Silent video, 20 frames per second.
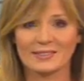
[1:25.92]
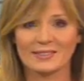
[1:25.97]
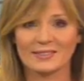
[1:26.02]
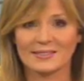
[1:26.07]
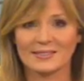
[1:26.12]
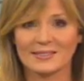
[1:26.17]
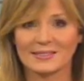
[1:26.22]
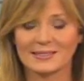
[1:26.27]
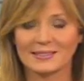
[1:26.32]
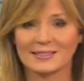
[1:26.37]

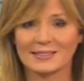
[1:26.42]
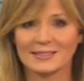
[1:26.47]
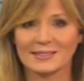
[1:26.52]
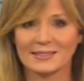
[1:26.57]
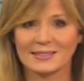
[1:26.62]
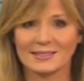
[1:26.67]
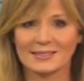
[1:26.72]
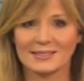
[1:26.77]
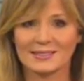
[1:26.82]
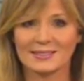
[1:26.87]

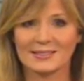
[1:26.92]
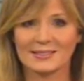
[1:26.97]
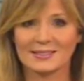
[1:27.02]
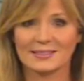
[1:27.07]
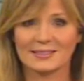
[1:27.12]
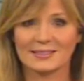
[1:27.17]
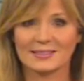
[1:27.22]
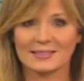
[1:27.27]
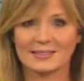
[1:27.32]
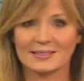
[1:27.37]

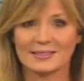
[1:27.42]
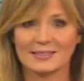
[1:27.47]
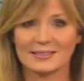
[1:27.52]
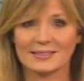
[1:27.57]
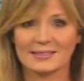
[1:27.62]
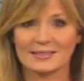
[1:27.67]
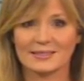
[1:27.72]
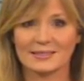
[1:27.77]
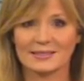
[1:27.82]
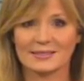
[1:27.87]

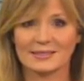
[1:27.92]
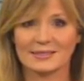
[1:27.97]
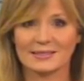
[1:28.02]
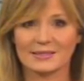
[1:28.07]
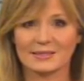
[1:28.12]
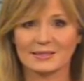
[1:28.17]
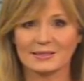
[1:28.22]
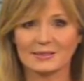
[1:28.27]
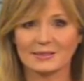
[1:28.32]
(not speaking)